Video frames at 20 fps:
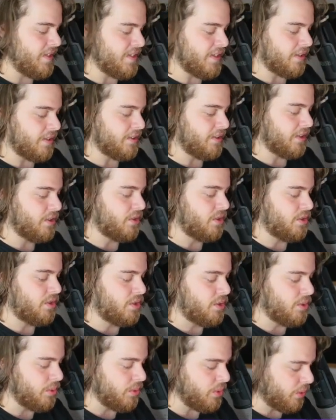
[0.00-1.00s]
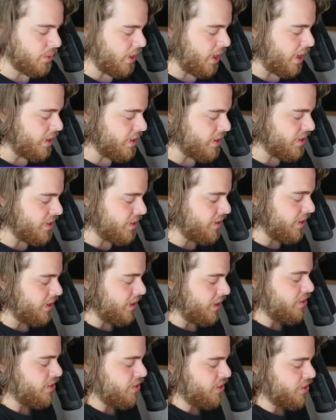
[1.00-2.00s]
are the two new cards, I think.
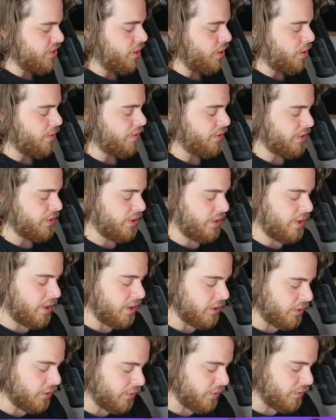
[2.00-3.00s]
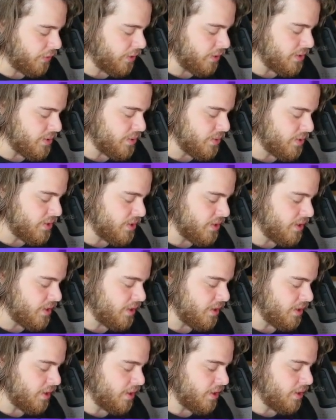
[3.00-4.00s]
Let's just go over the other foils to see
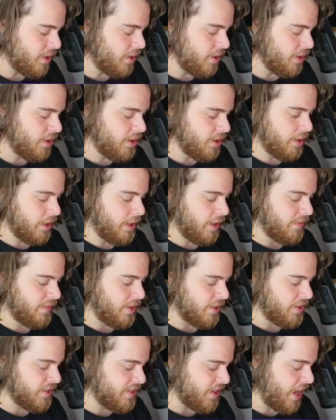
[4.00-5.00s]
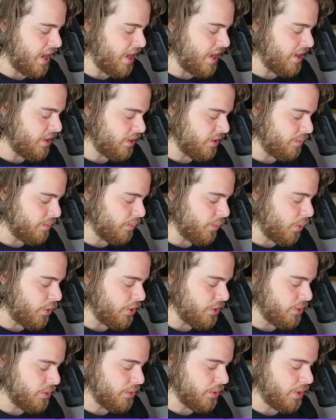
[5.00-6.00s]
if there's any more
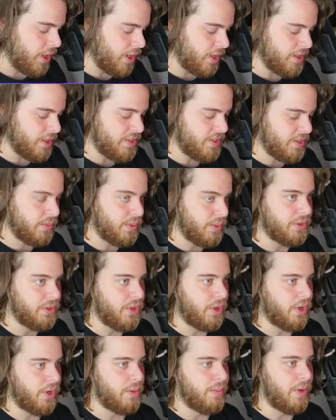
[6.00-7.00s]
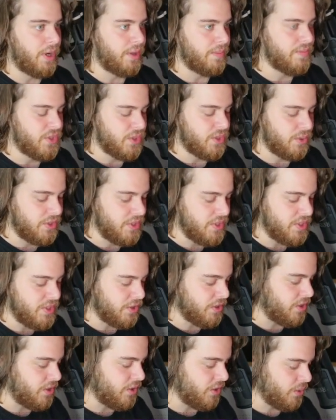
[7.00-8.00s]
new cards, and we'll talk about them. So these are
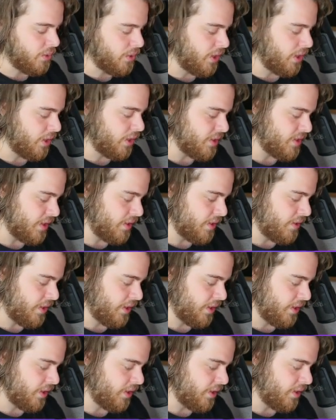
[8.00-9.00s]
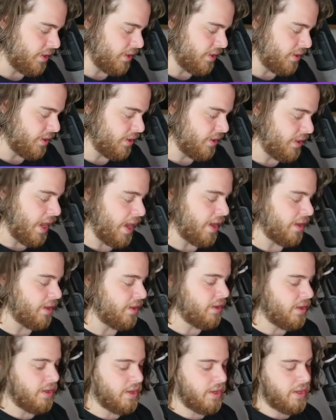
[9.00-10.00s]
the new cards, I think. Yeah.
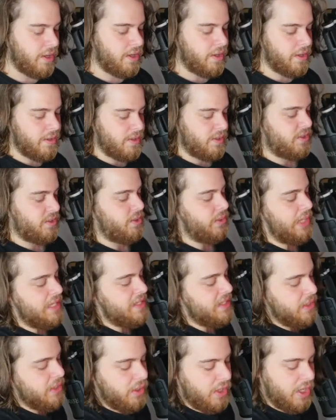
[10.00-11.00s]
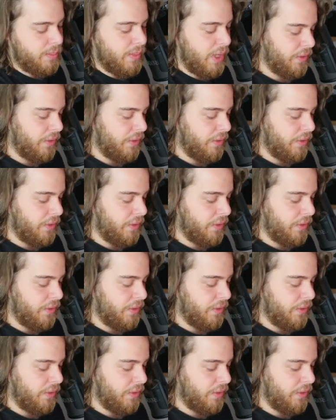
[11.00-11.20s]
So let's talk about